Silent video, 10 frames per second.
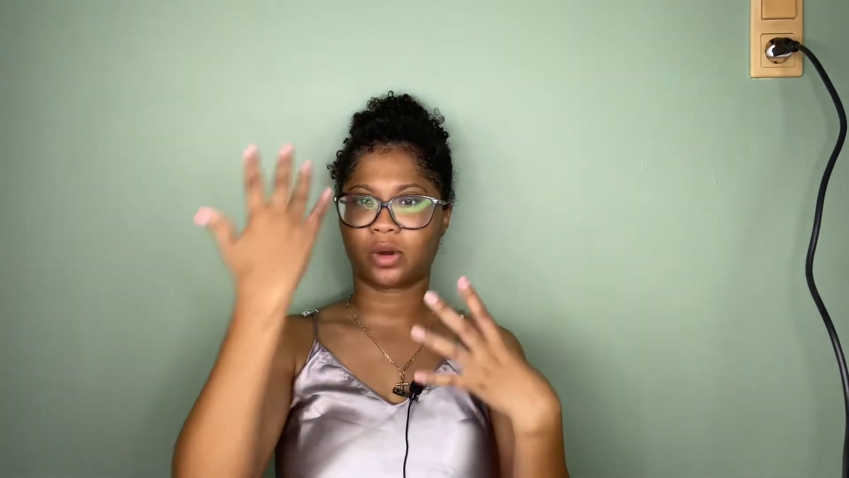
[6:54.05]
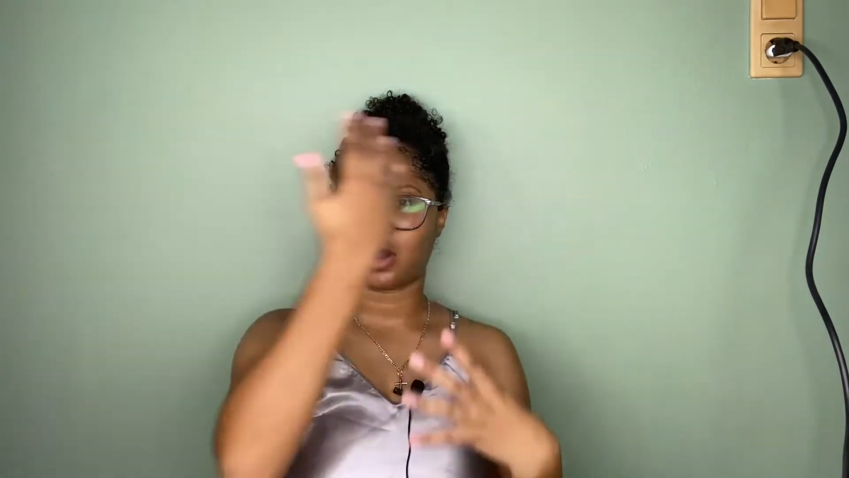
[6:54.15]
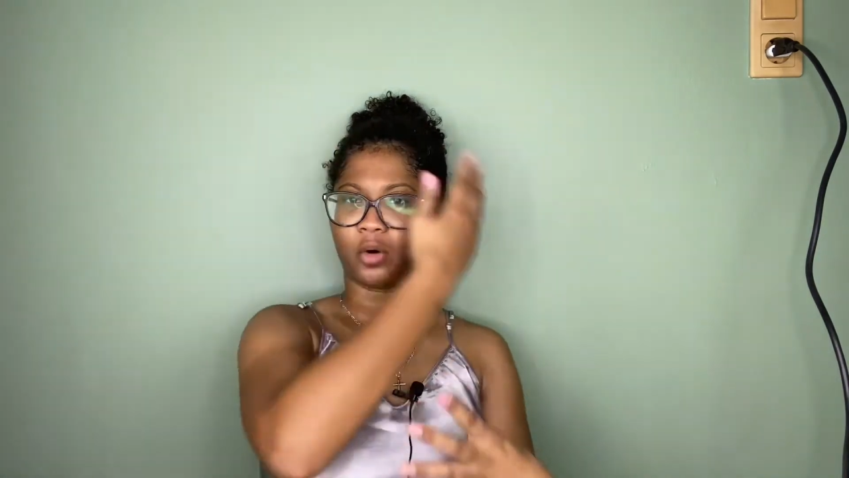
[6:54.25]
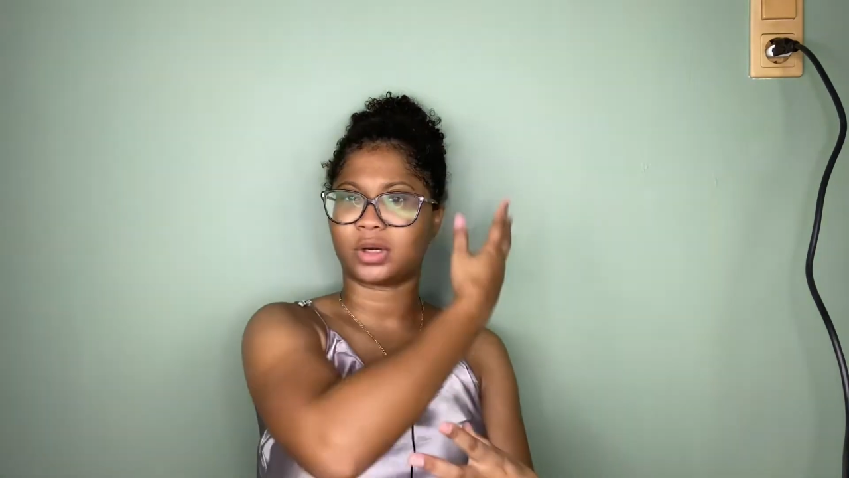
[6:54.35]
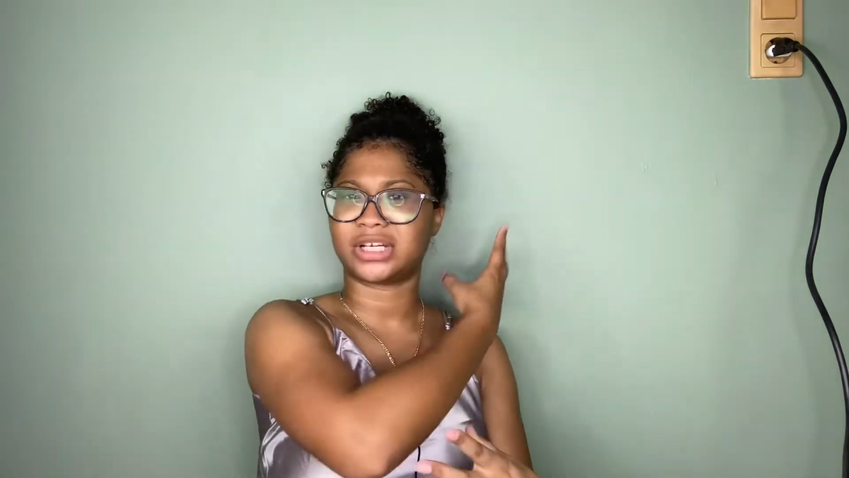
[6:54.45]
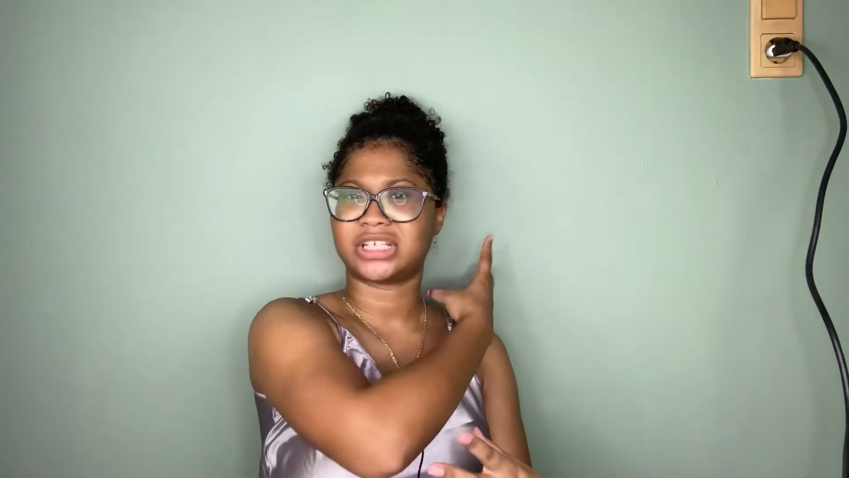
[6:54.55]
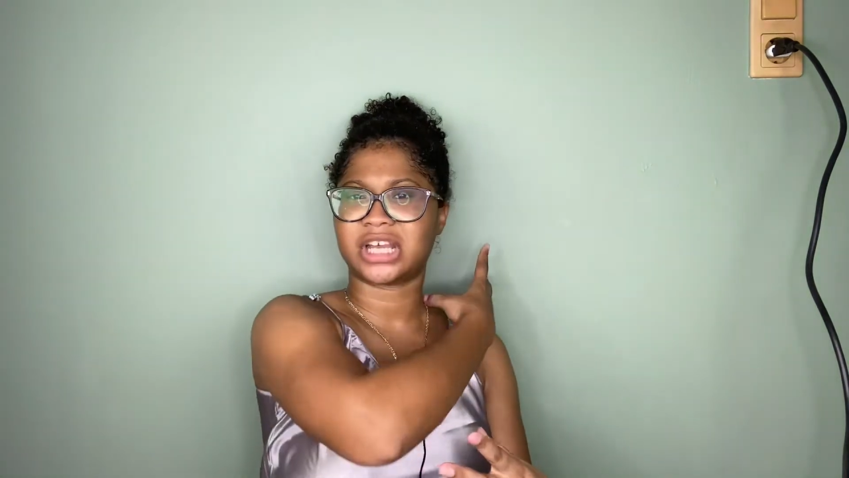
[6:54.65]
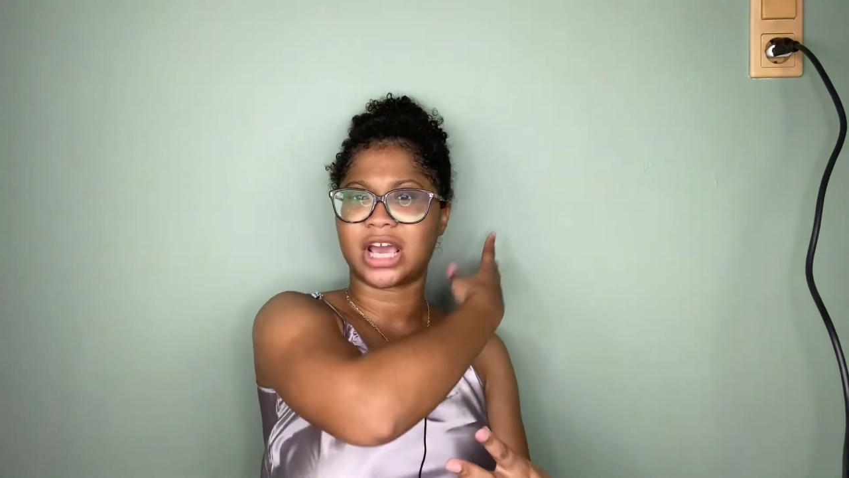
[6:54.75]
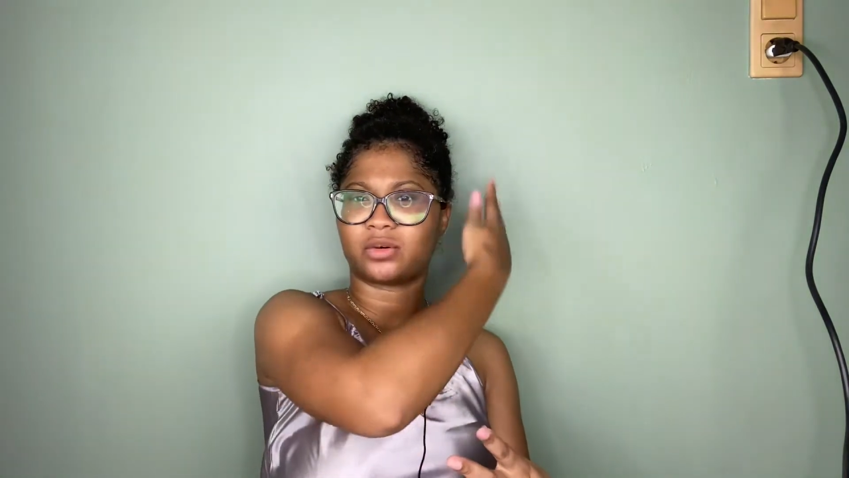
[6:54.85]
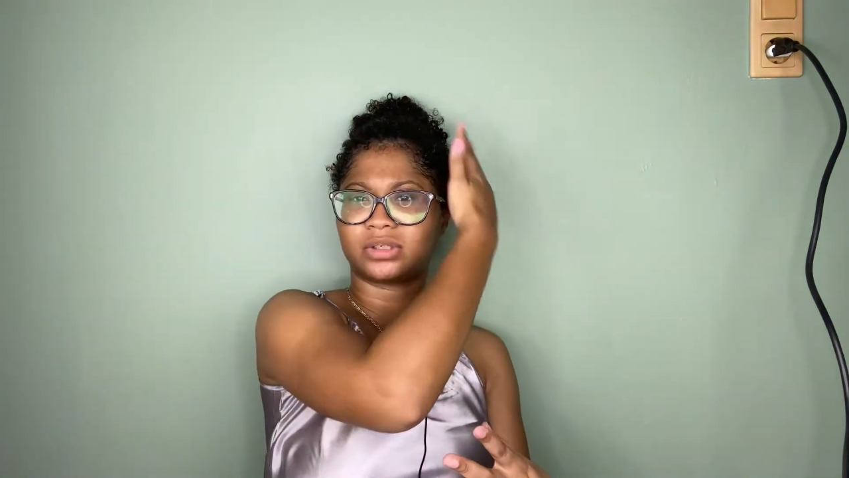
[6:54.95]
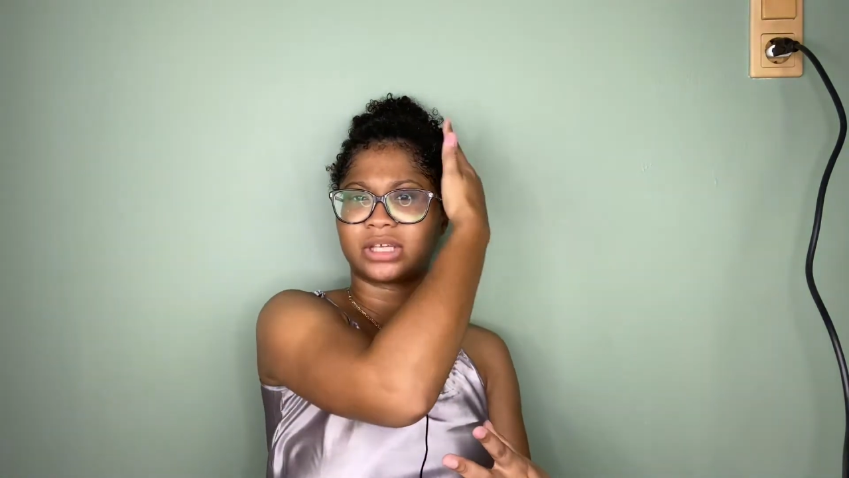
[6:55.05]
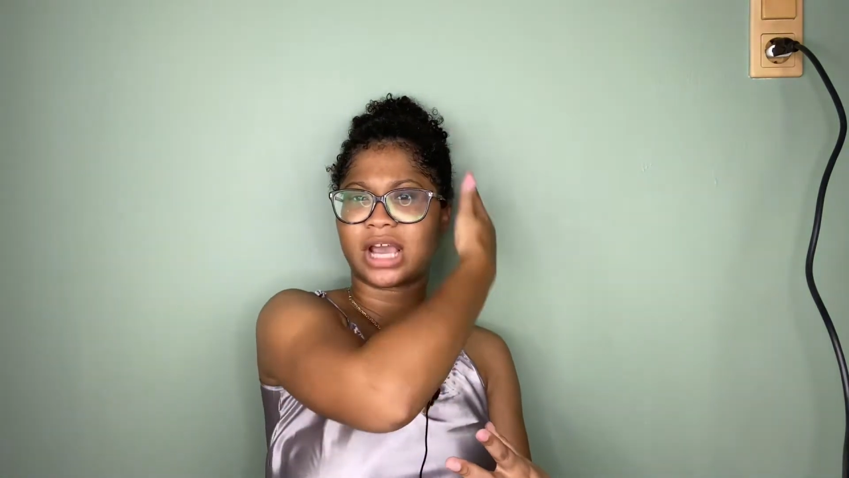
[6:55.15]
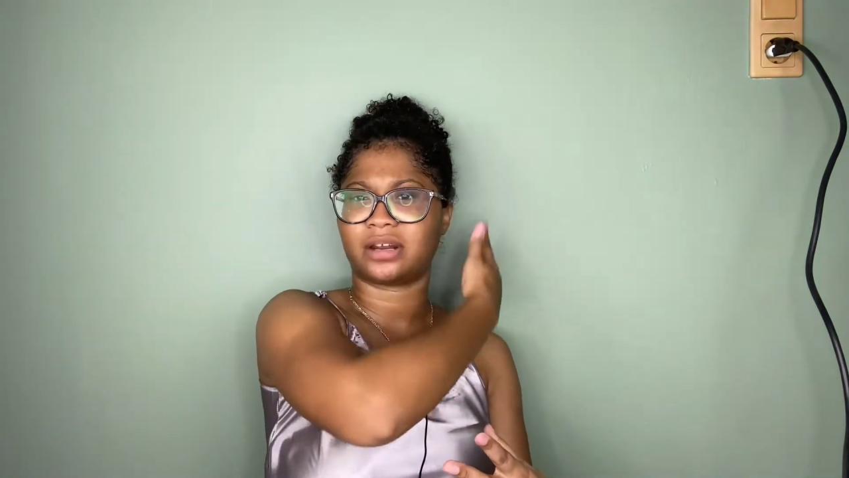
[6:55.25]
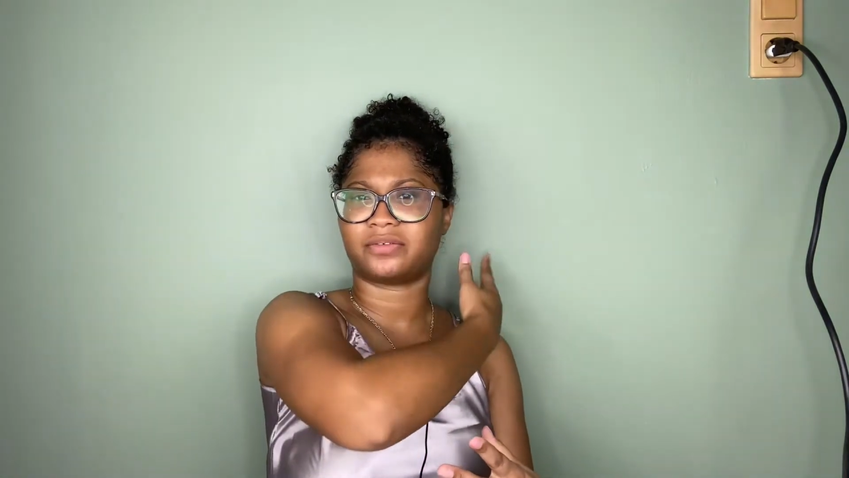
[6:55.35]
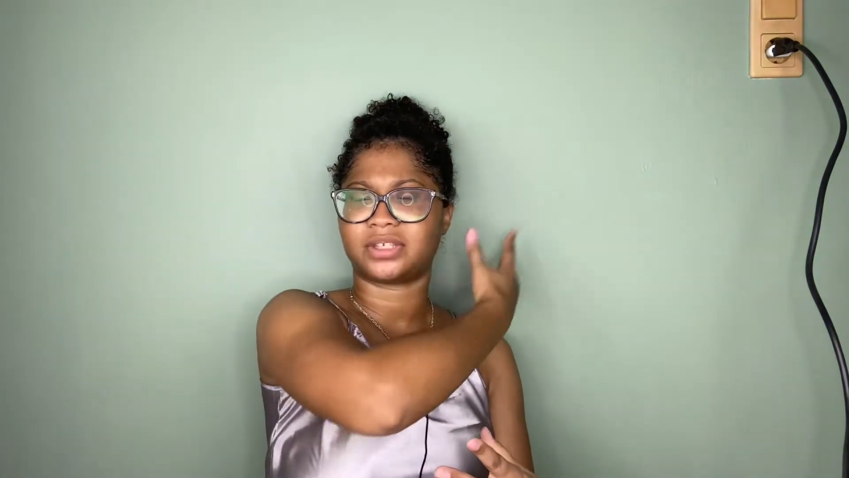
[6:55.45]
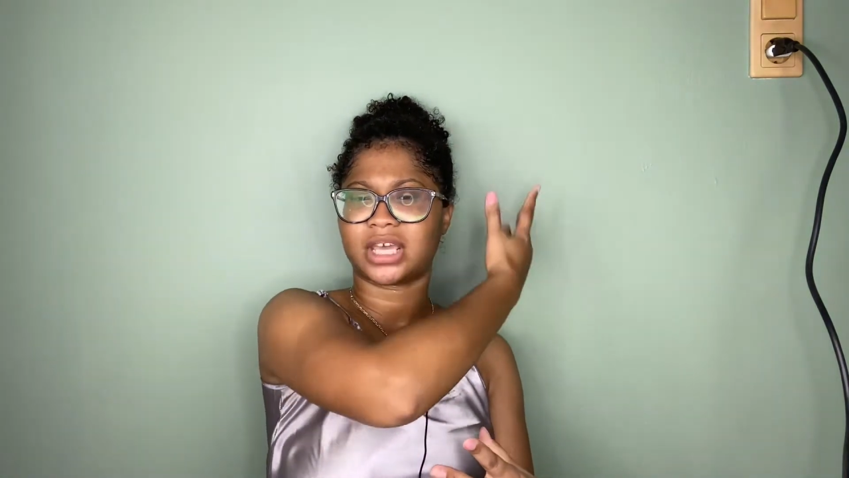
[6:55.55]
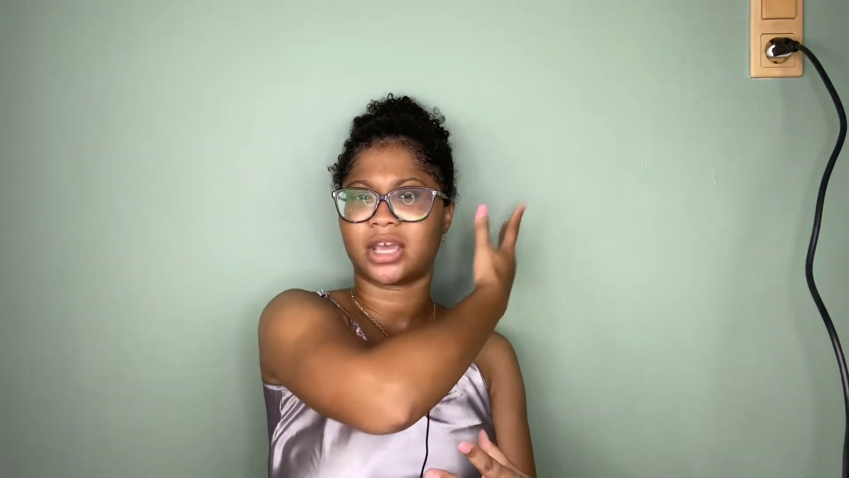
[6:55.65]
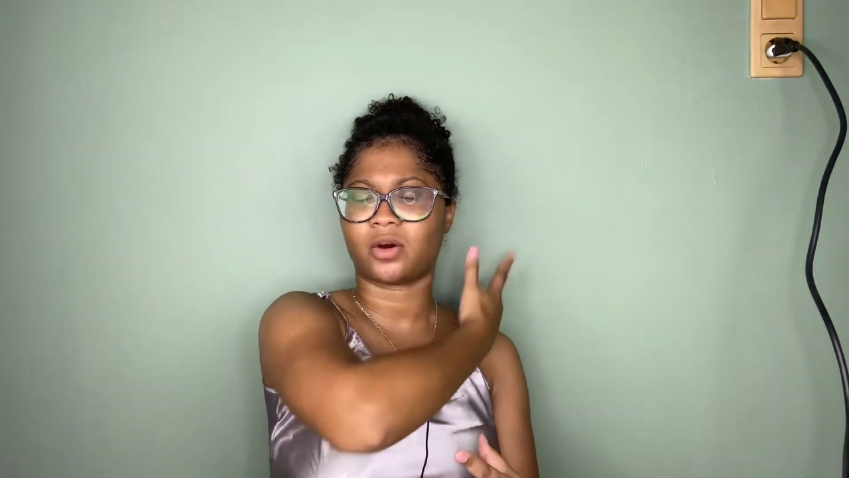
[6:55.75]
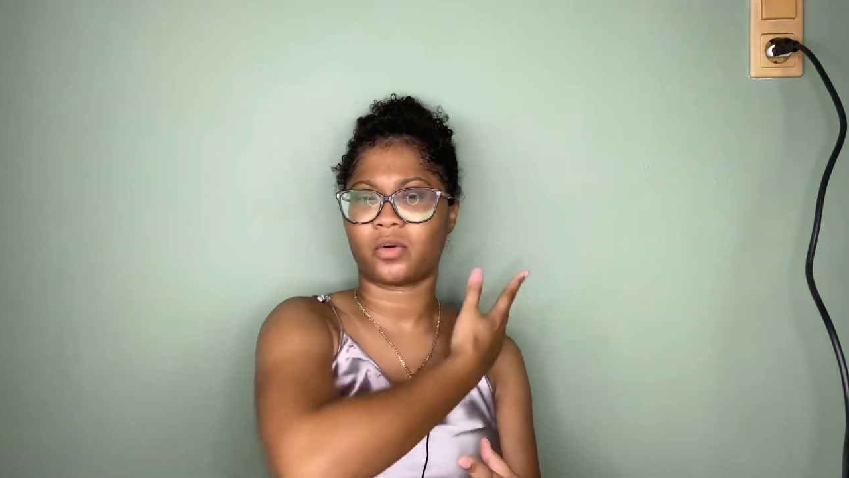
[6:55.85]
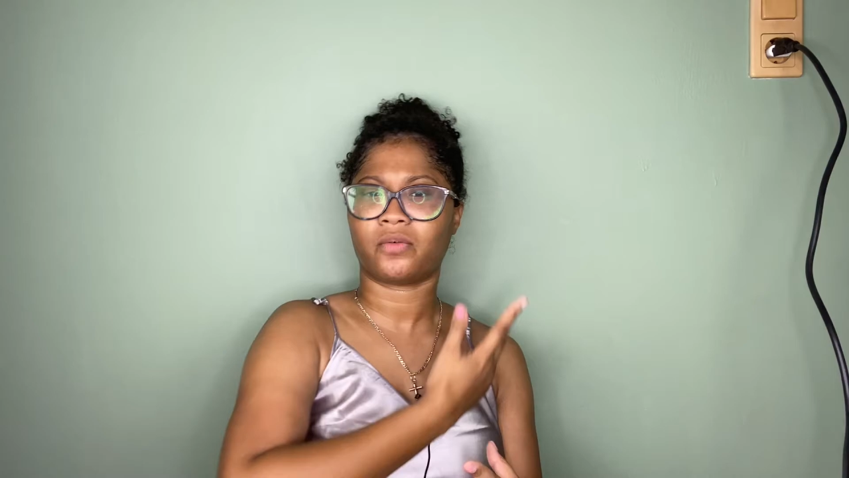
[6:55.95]
or the shadows kind of take
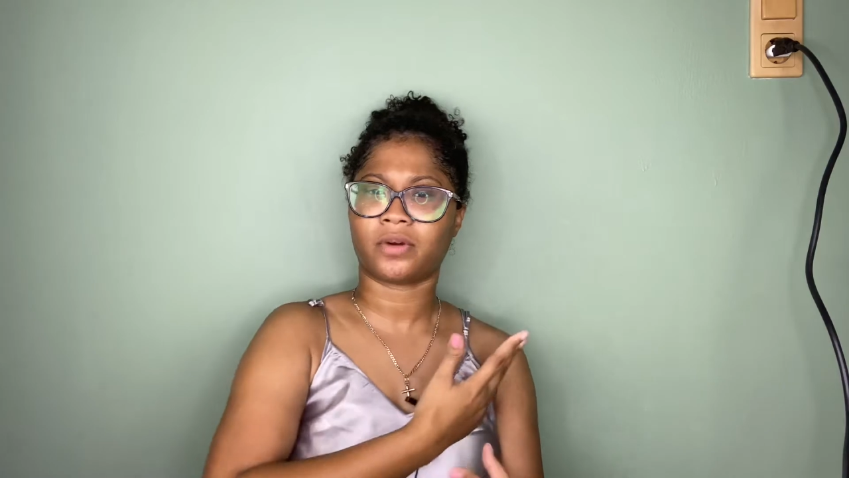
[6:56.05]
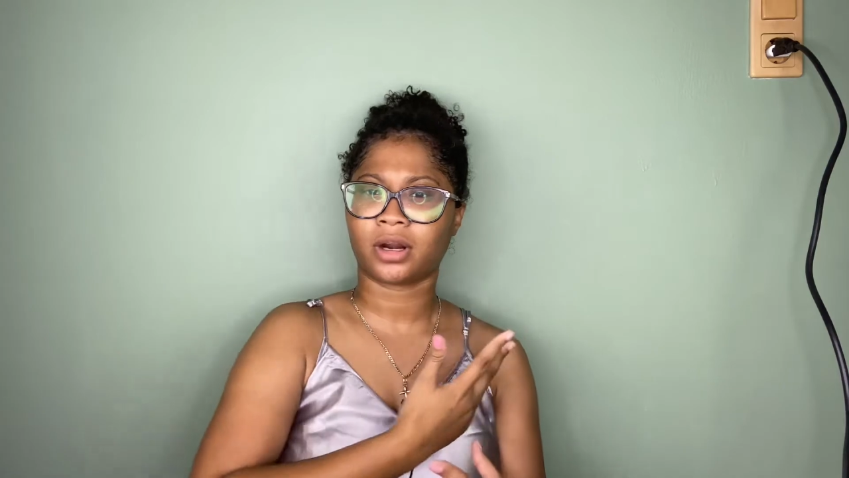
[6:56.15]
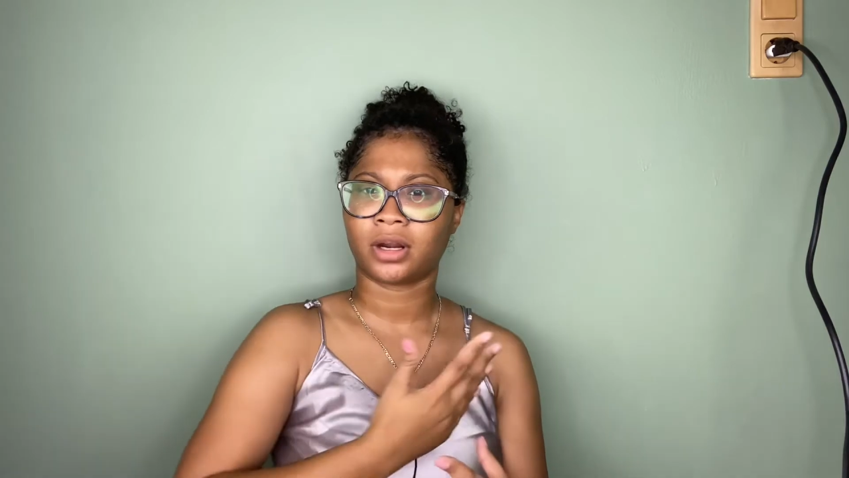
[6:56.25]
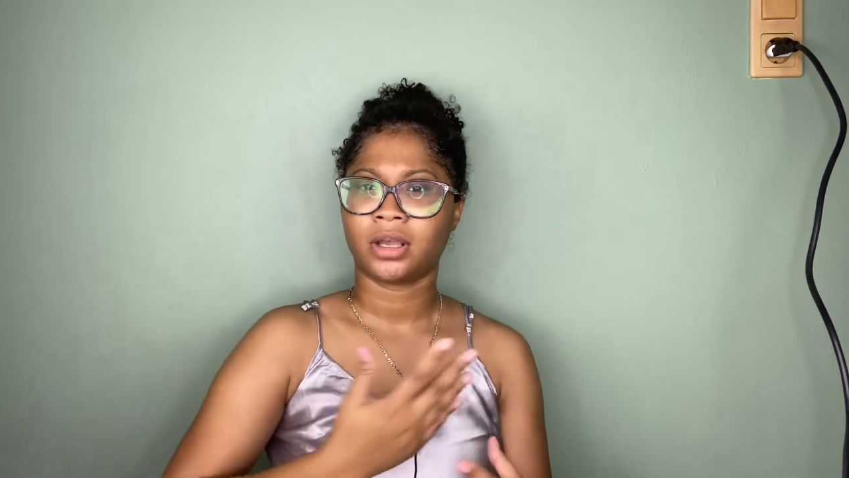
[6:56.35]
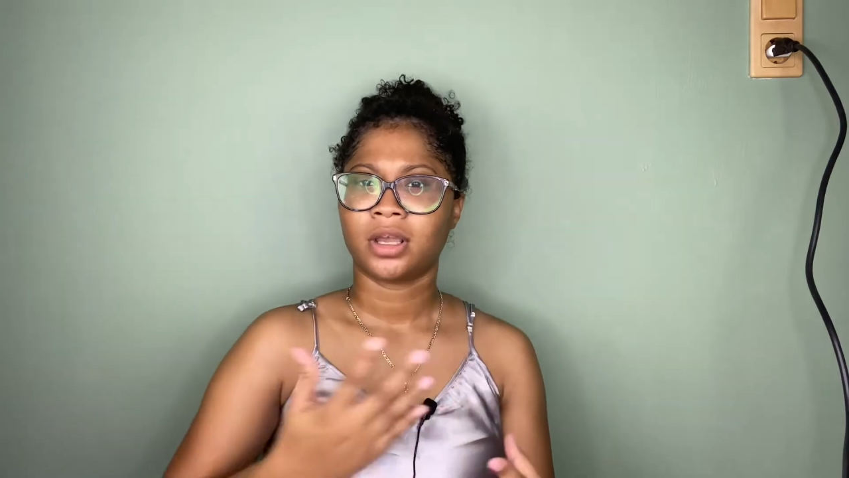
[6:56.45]
over.